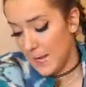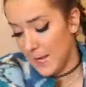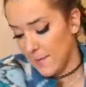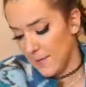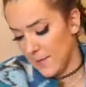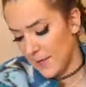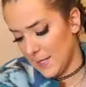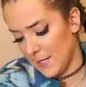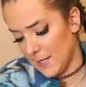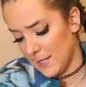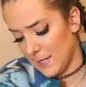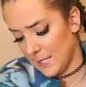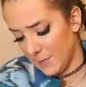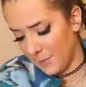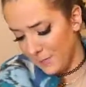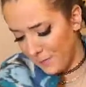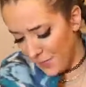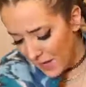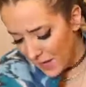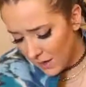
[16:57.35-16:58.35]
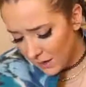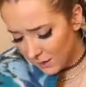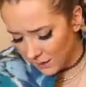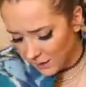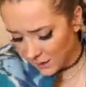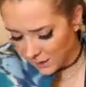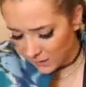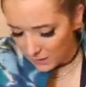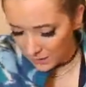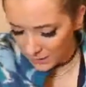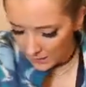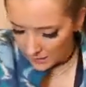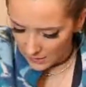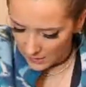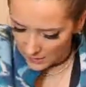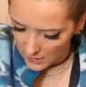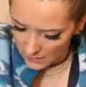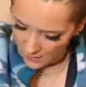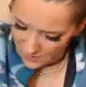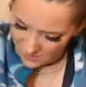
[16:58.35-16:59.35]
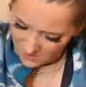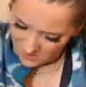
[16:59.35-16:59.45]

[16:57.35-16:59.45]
can't even spell elegant.